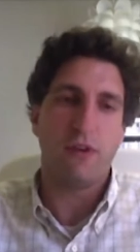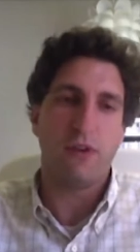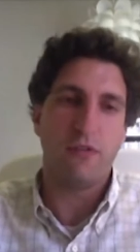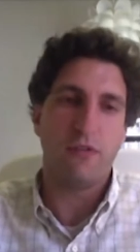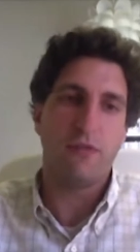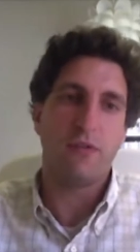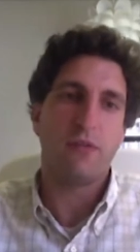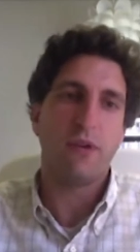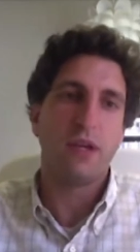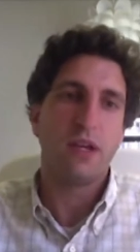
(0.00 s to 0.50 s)

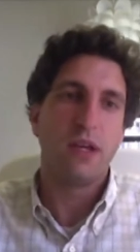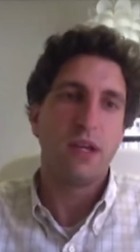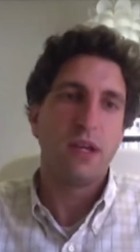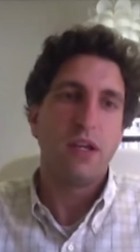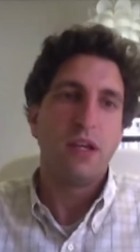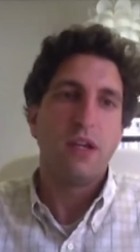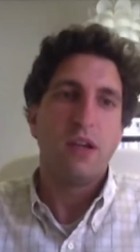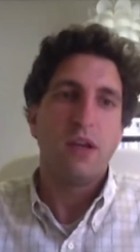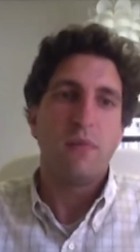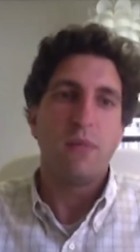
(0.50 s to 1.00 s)
of
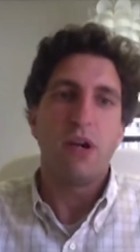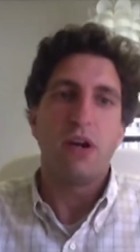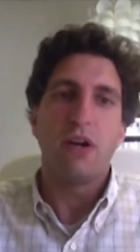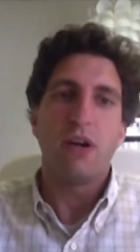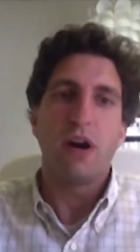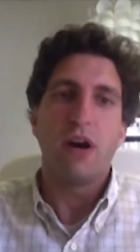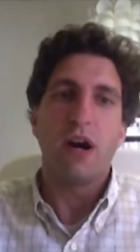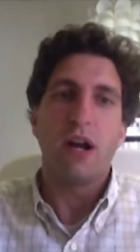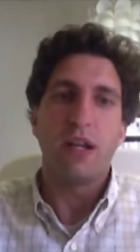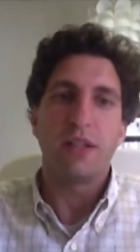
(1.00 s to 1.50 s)

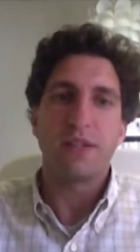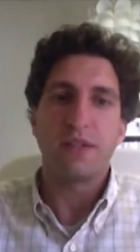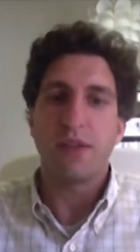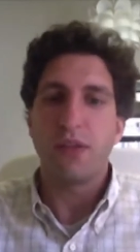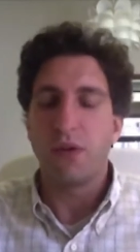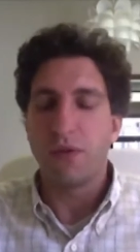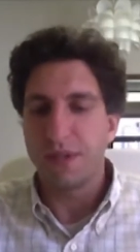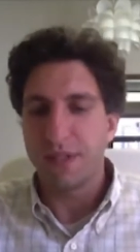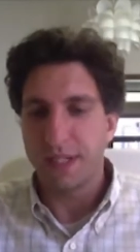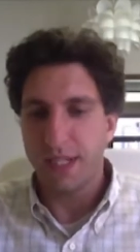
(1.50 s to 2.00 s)
mirror neurons,
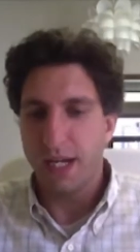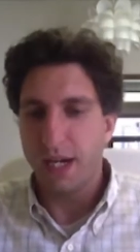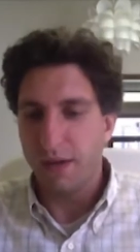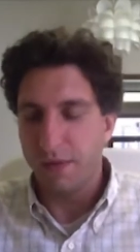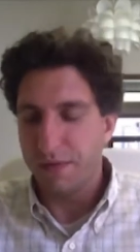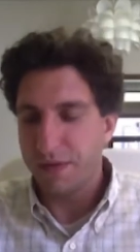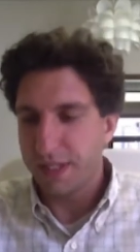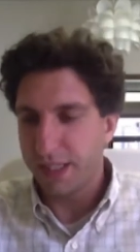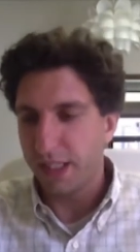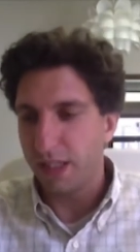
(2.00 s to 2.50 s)
although is
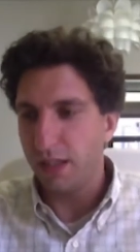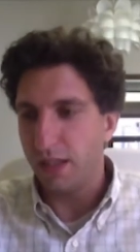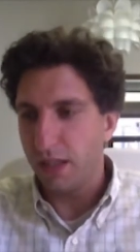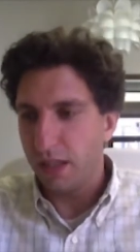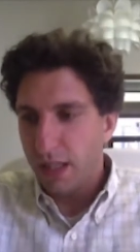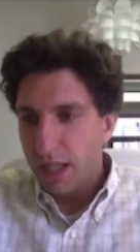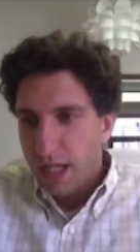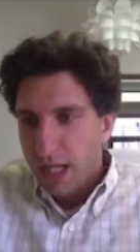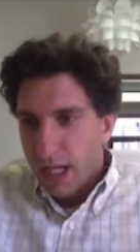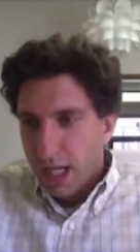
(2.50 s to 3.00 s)

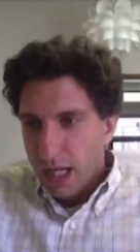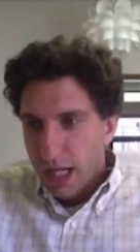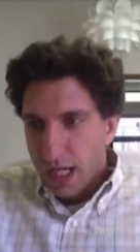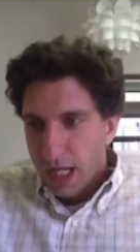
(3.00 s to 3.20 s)
still